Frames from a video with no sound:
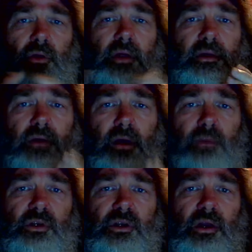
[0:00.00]
and come
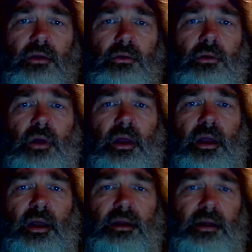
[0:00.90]
together
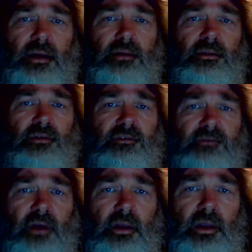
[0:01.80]
and end this
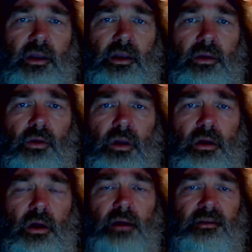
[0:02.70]
fucking
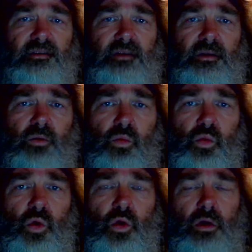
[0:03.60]
constant
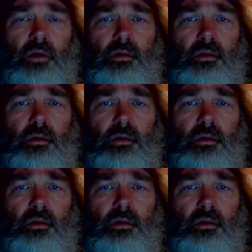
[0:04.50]
war.